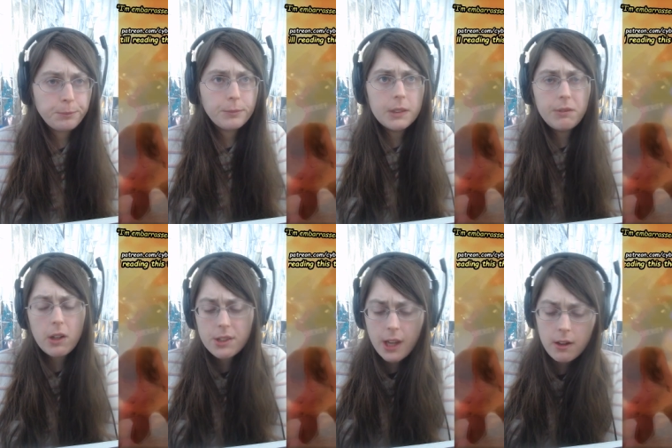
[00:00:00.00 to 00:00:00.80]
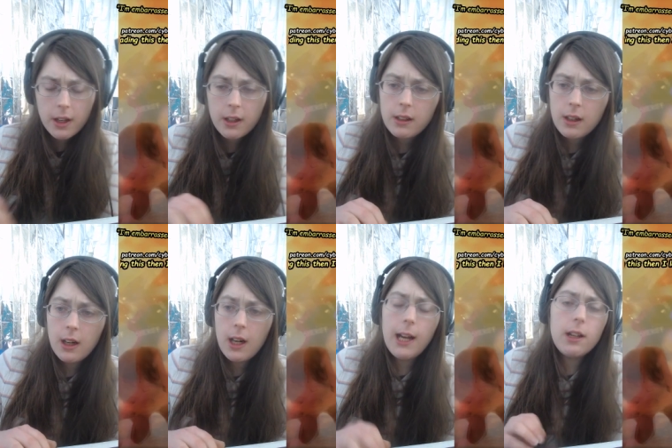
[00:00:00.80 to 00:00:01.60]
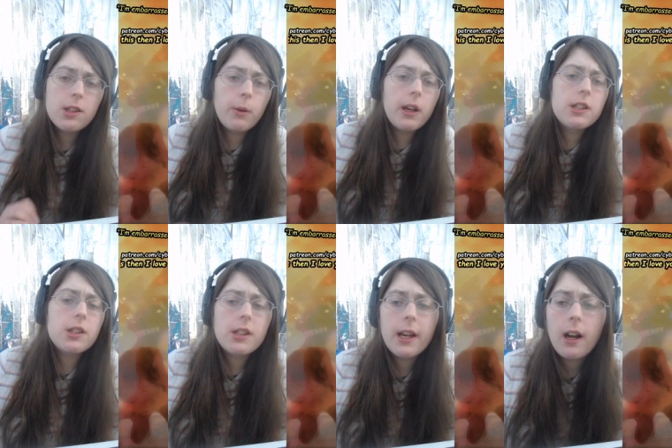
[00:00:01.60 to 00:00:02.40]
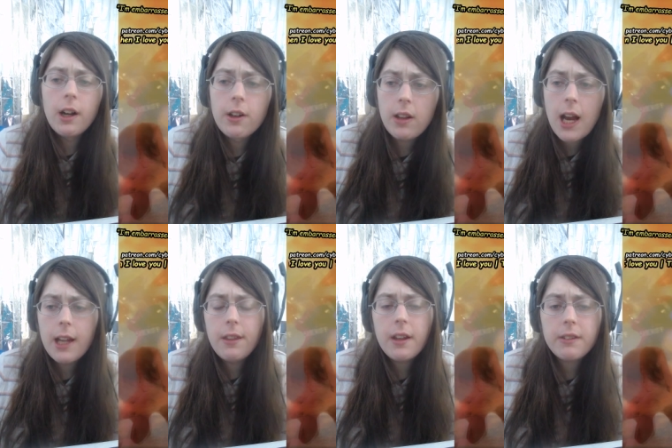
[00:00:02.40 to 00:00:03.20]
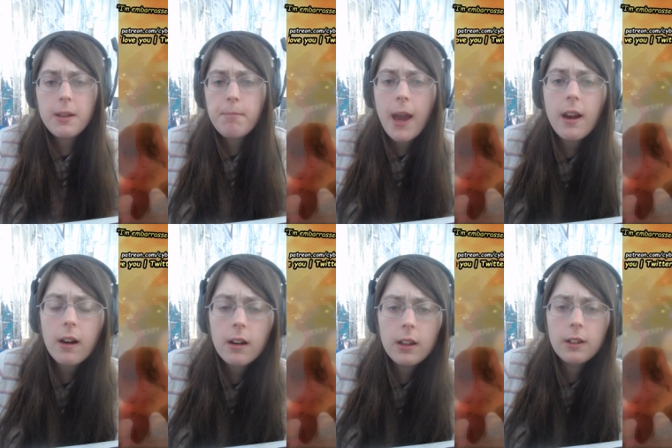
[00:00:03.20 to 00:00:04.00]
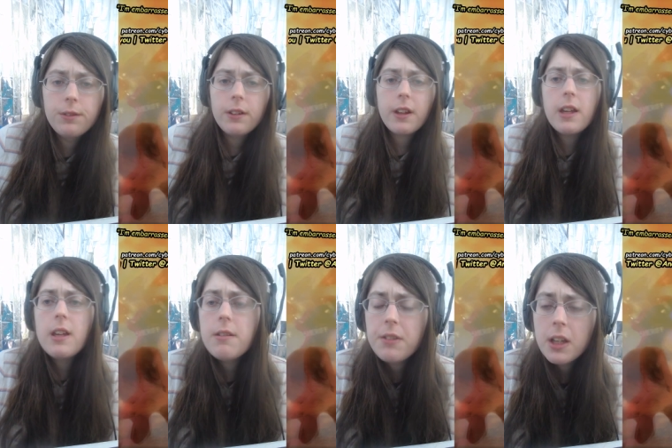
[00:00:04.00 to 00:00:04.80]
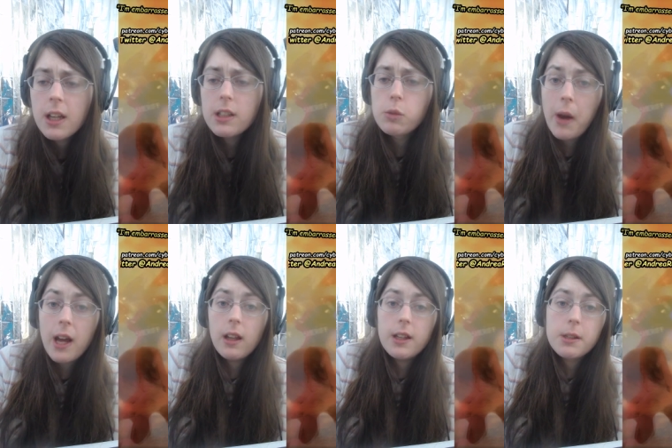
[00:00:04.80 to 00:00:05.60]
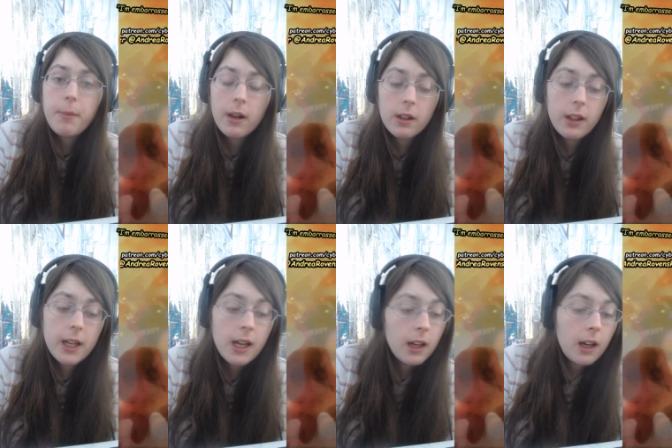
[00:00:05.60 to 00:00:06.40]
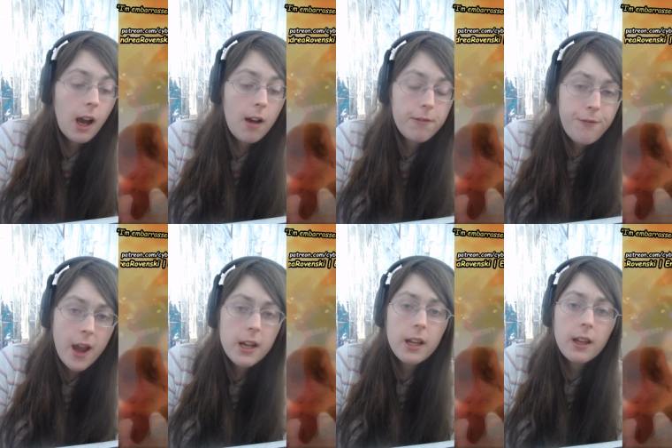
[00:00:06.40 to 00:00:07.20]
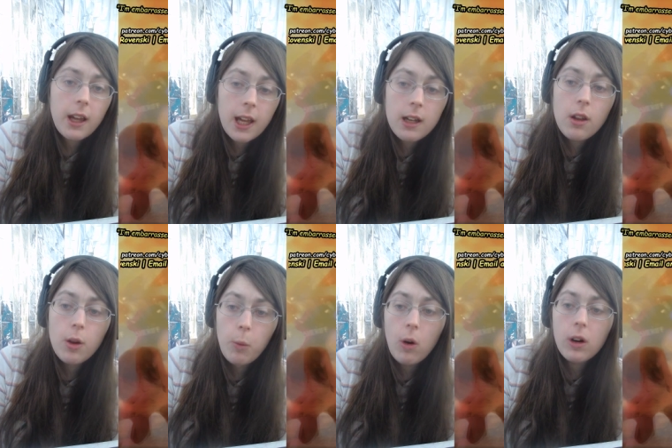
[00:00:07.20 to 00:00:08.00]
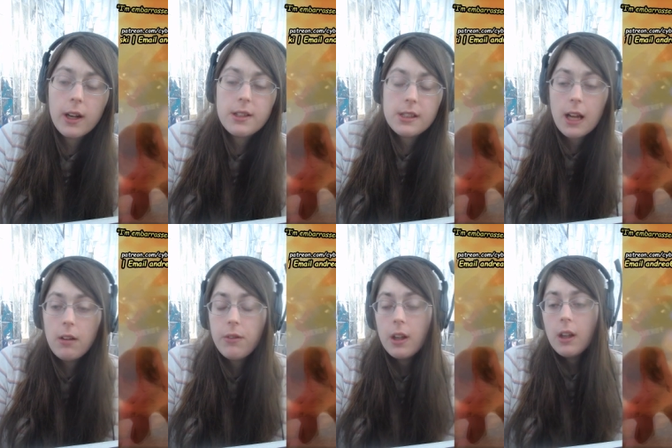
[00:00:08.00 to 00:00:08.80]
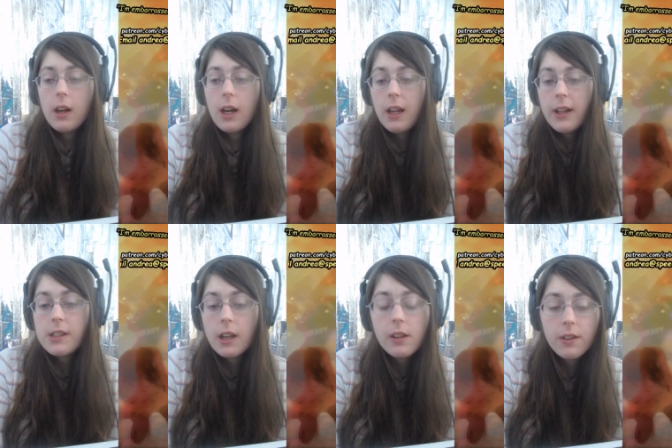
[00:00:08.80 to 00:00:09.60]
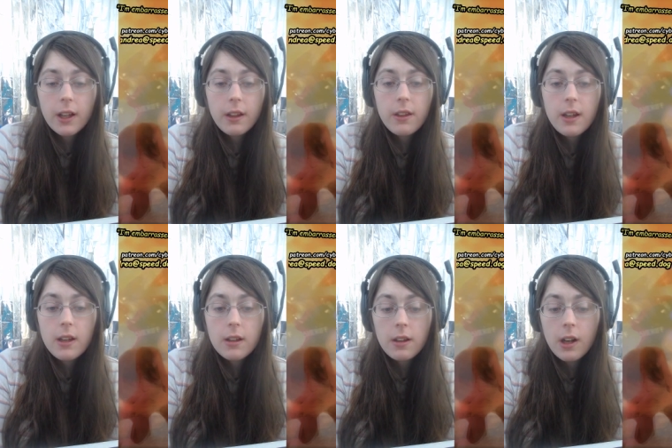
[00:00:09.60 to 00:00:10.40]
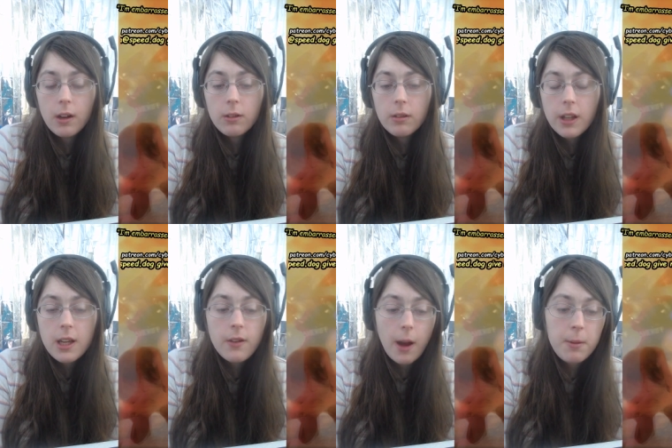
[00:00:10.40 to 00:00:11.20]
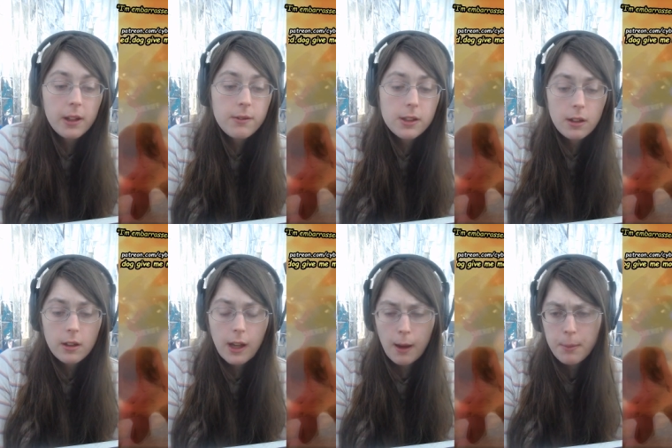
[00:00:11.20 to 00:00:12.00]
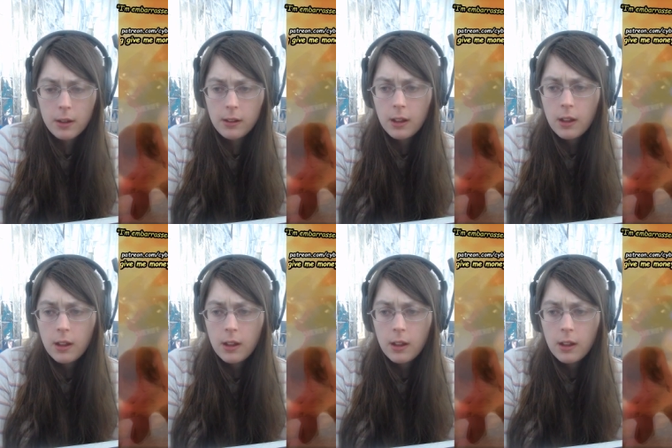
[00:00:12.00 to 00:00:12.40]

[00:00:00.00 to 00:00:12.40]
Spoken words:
Very scary. I also want to just, like, underline that the mayor of Kyiv as well is apparently fighting in the war itself. That's another thing. Kyiv, I believe, is the capital